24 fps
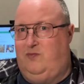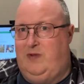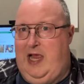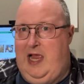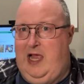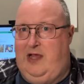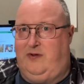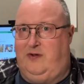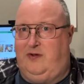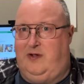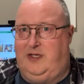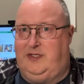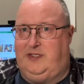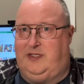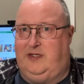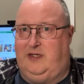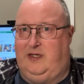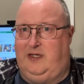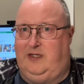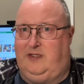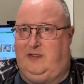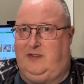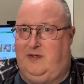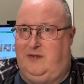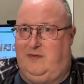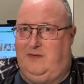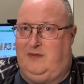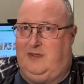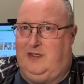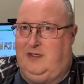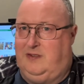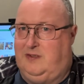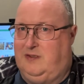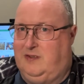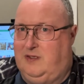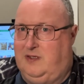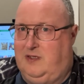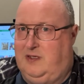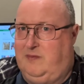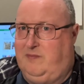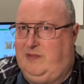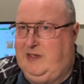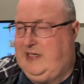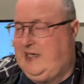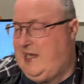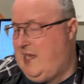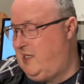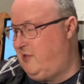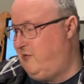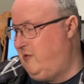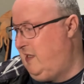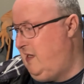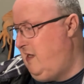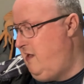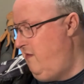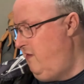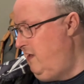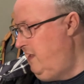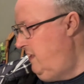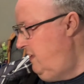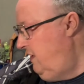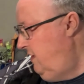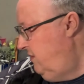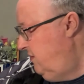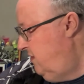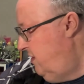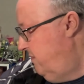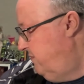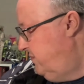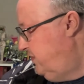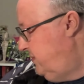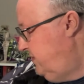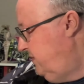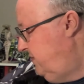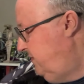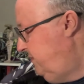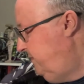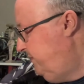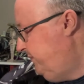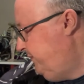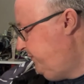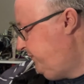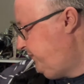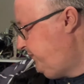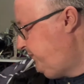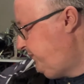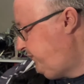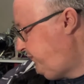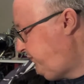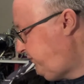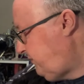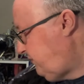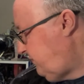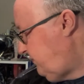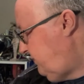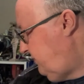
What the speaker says: How nice. I don't think I'll be colouring anything anytime soon. Oh,